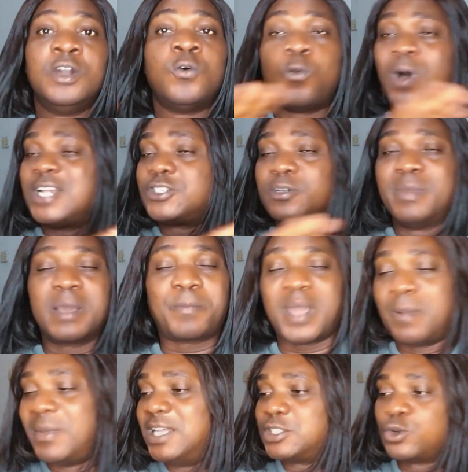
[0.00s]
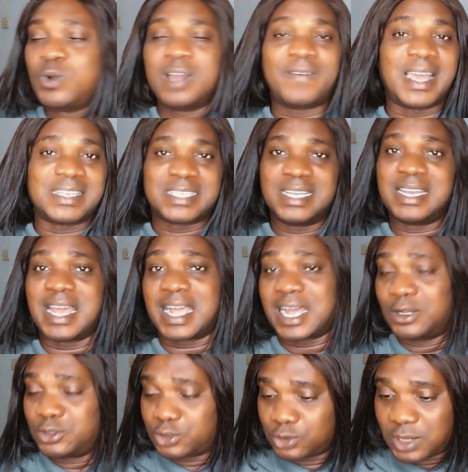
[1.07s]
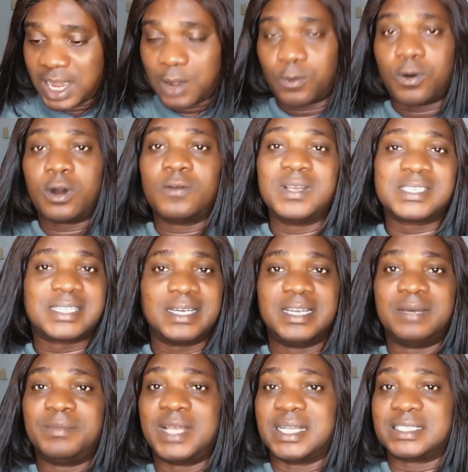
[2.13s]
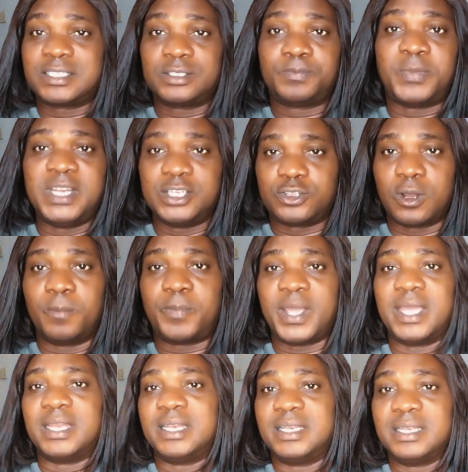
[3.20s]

Once you make payment, whoever I send the account to, I will always tell them that, please don't pay.